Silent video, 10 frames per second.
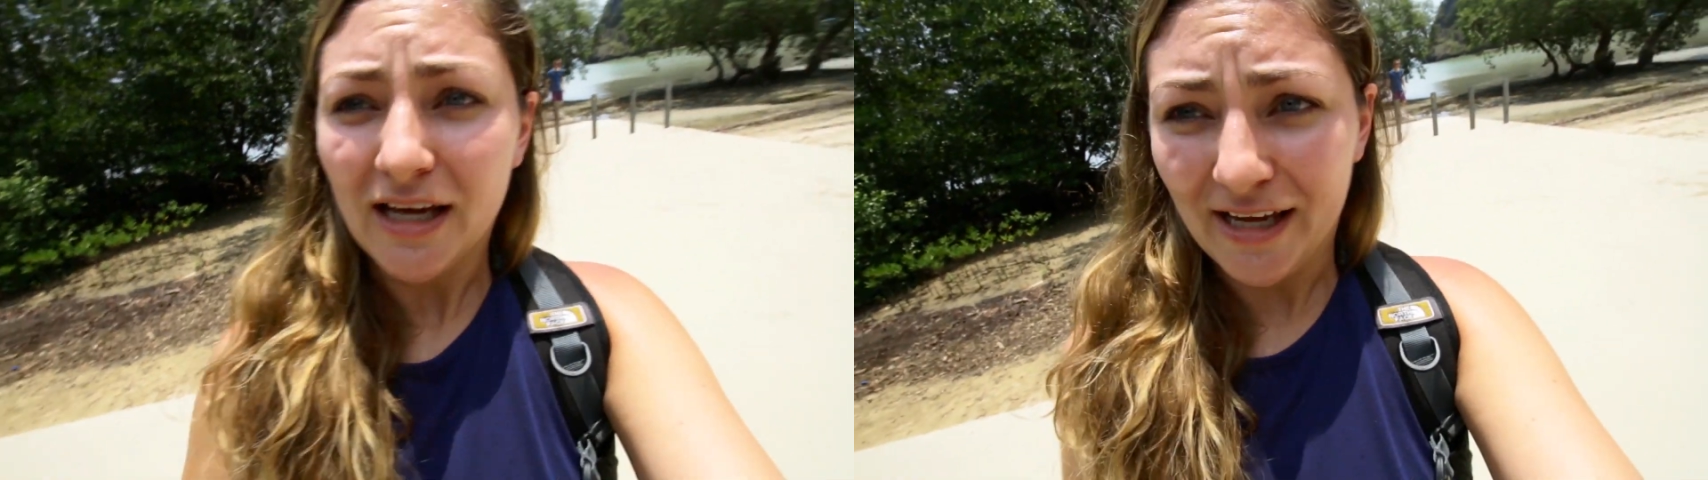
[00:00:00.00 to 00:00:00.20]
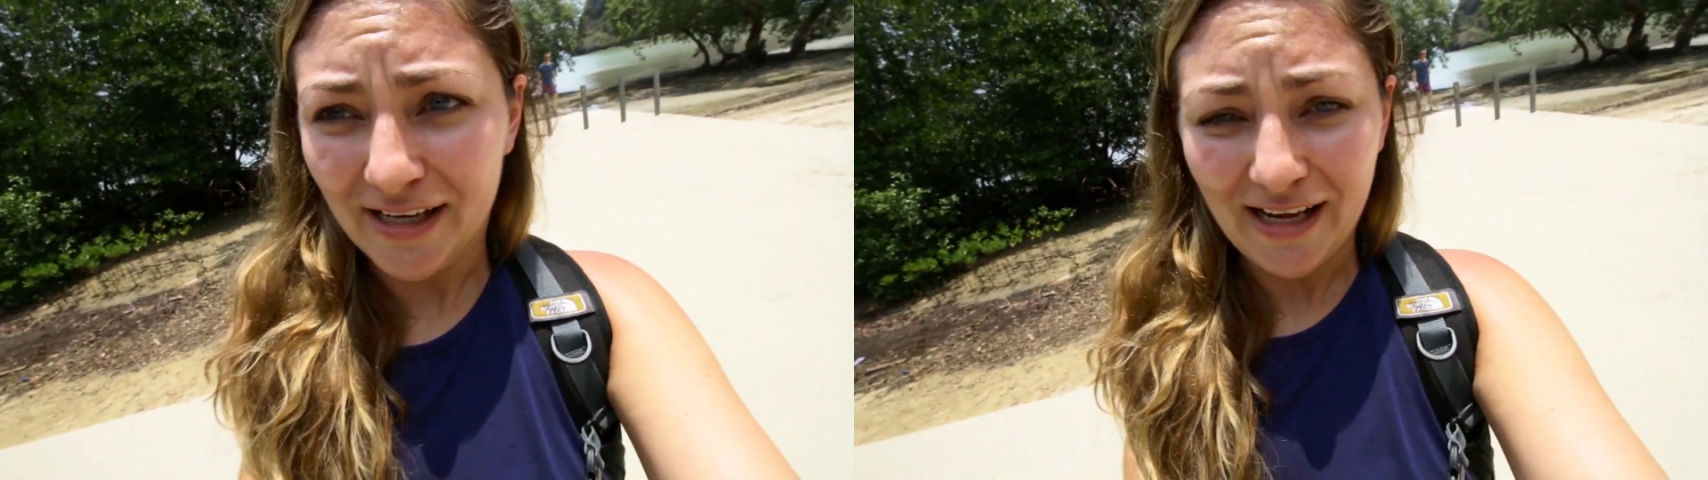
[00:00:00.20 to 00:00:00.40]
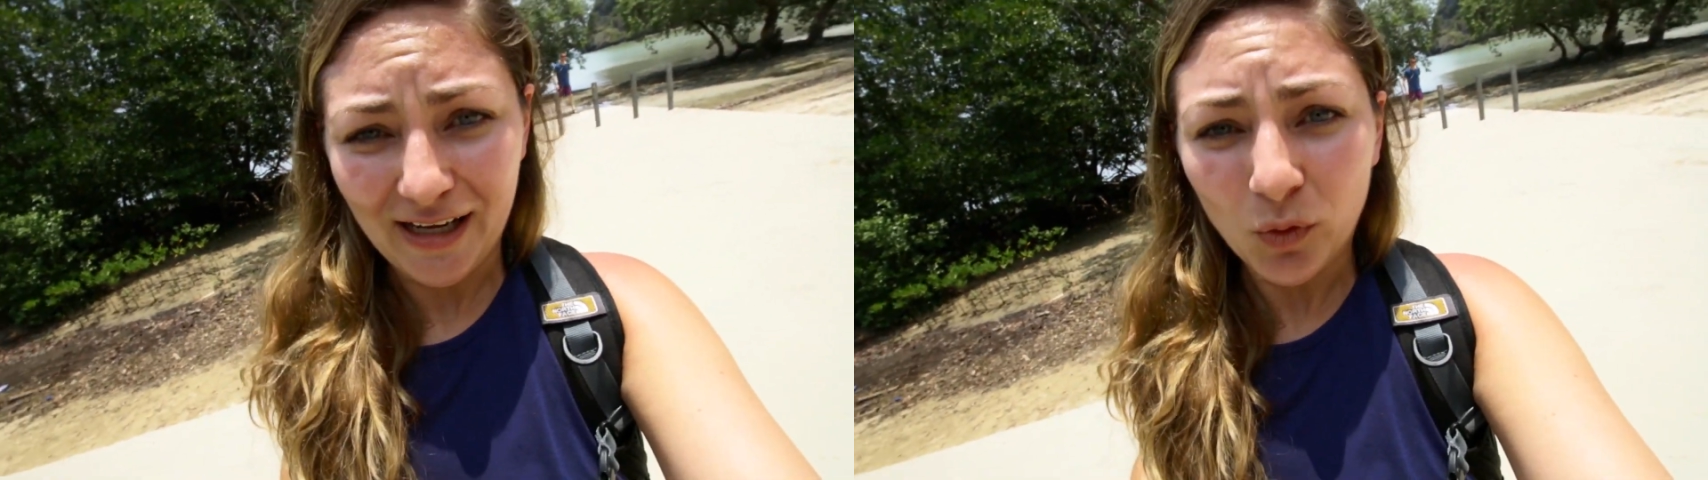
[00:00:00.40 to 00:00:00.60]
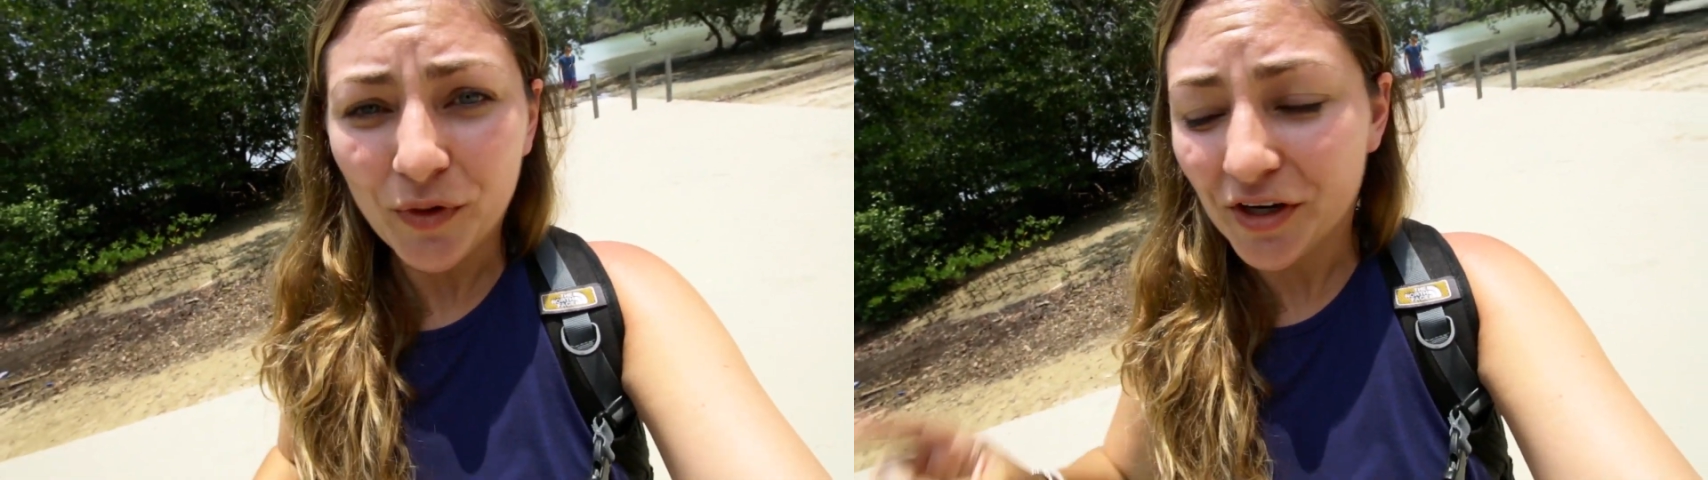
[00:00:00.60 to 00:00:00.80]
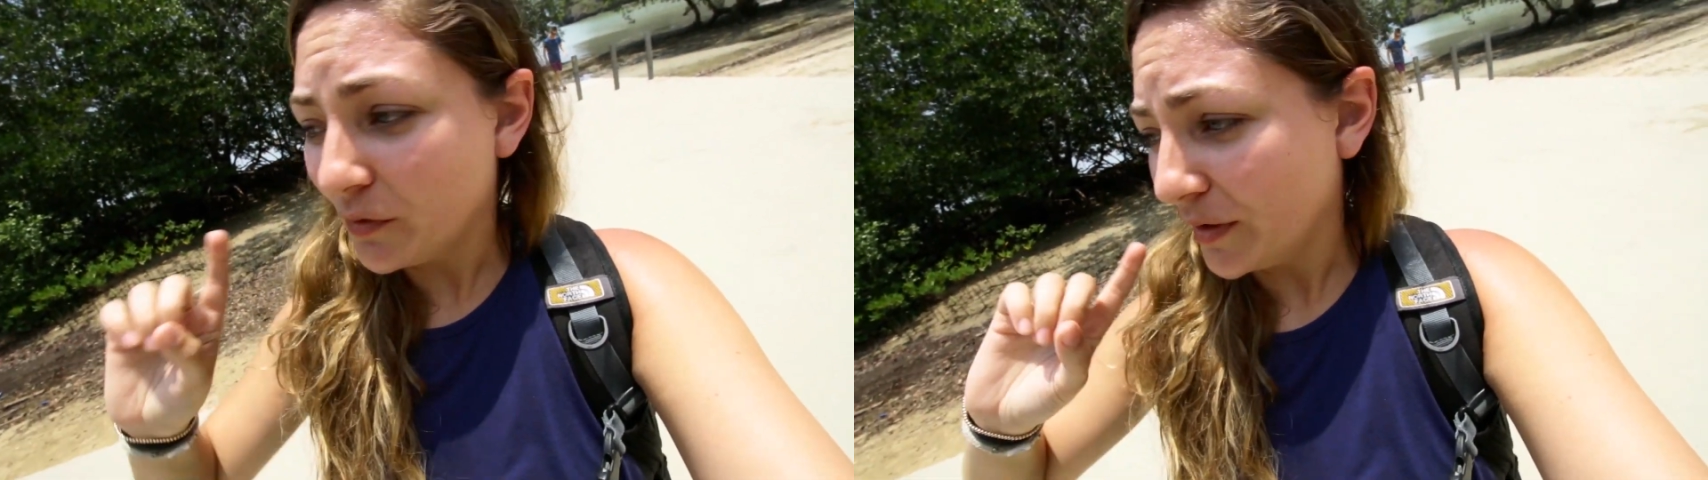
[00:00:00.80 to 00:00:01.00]
and now
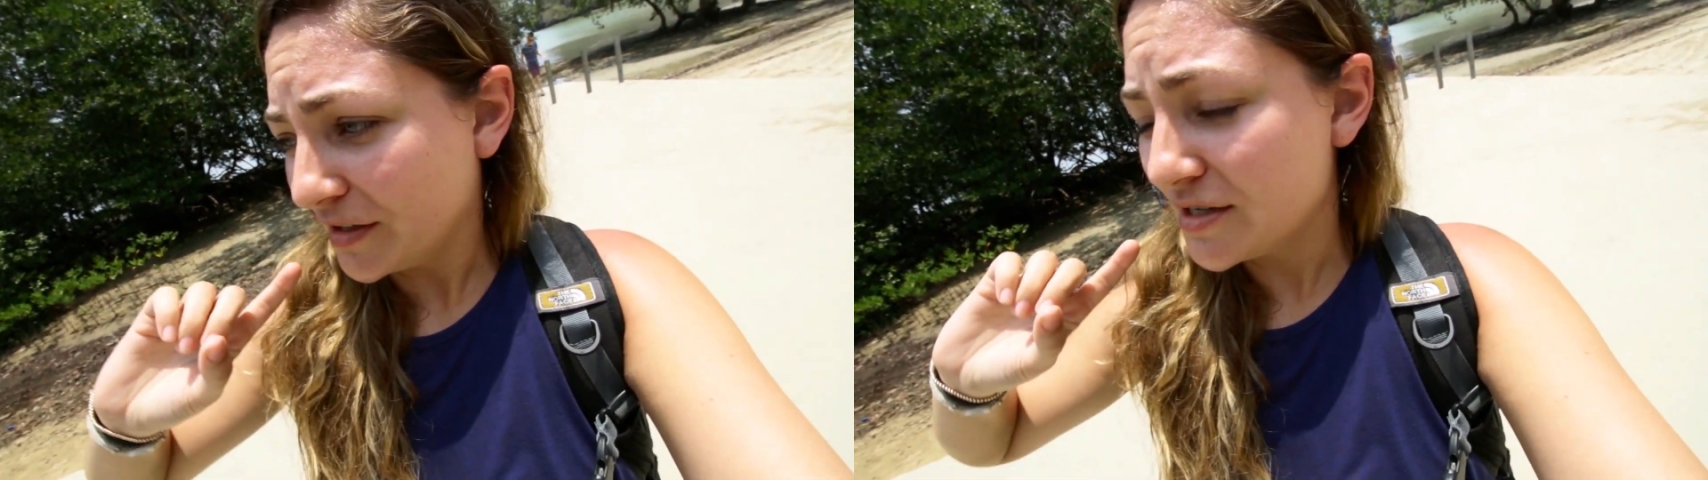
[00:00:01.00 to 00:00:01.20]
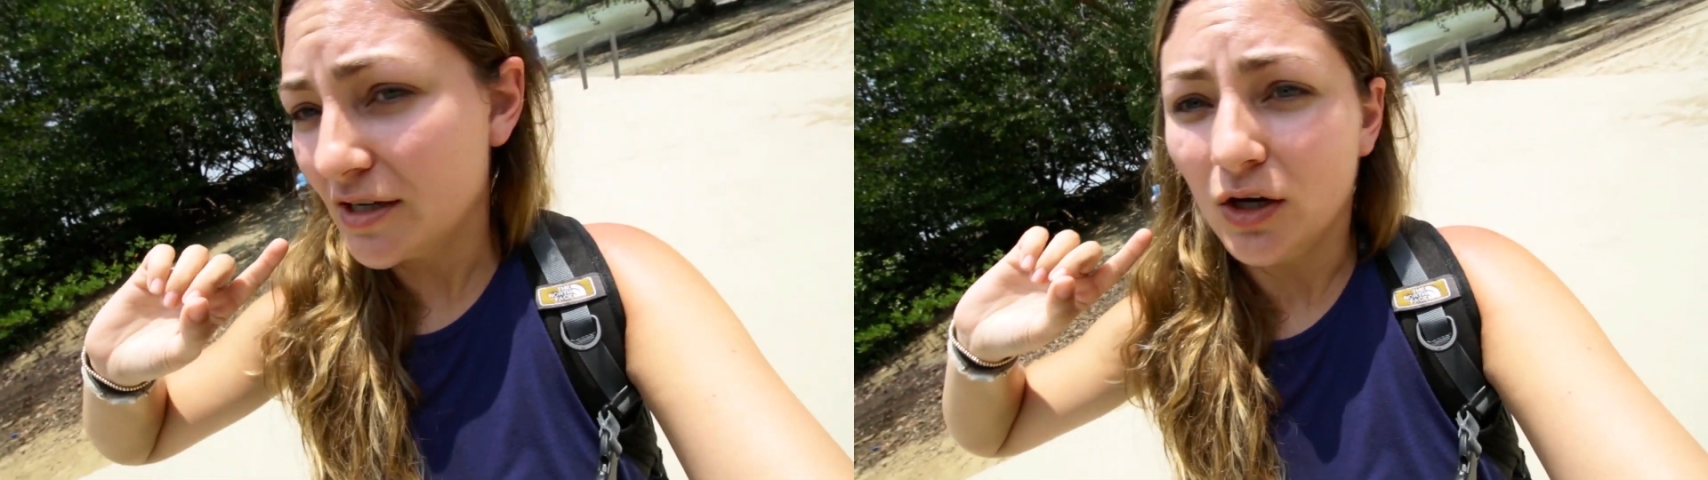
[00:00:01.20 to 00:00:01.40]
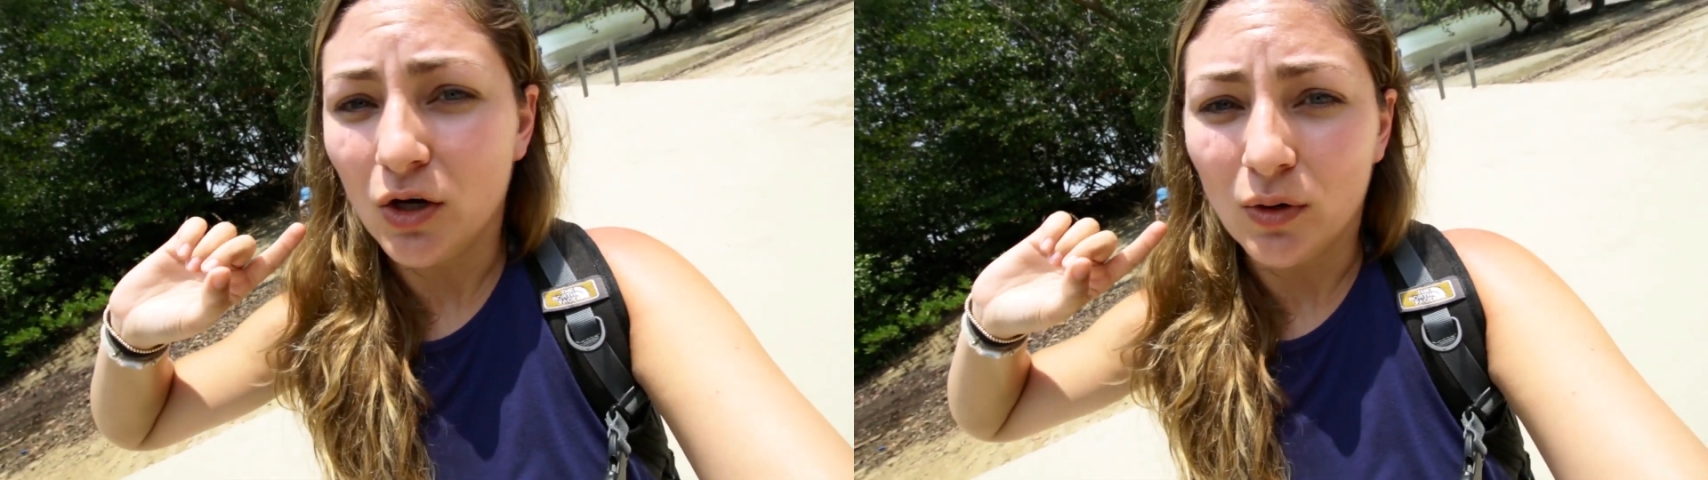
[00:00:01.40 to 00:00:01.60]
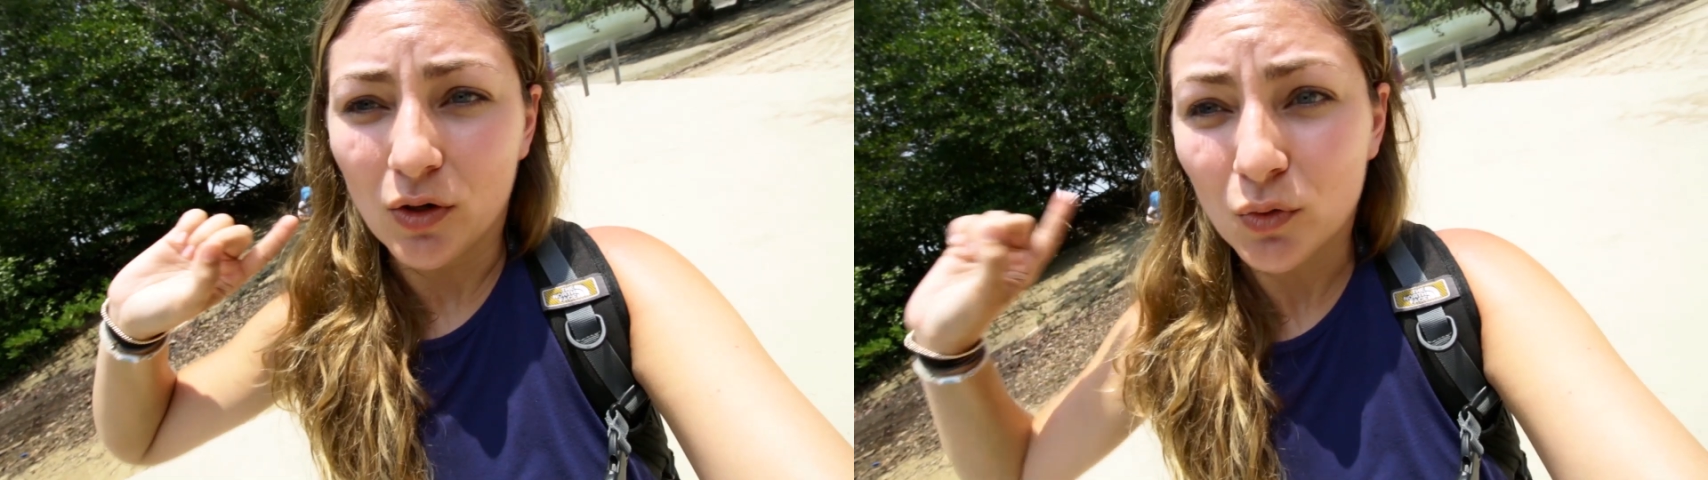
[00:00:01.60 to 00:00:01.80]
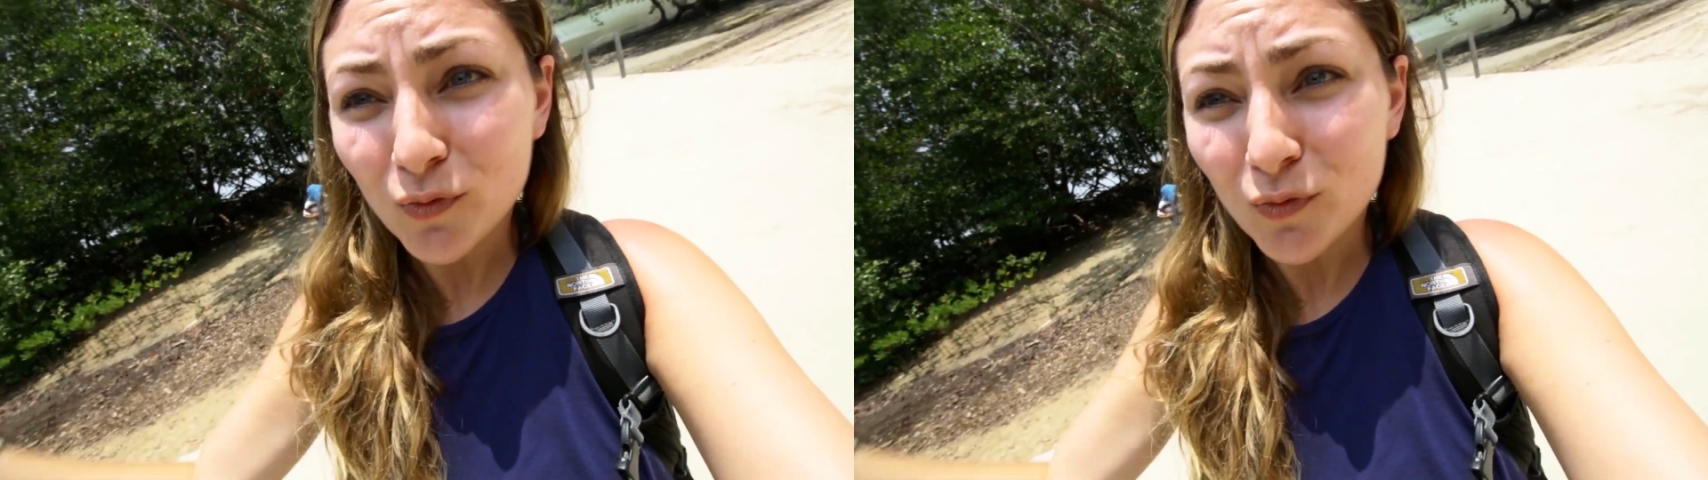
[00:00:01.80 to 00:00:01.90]
we are going to go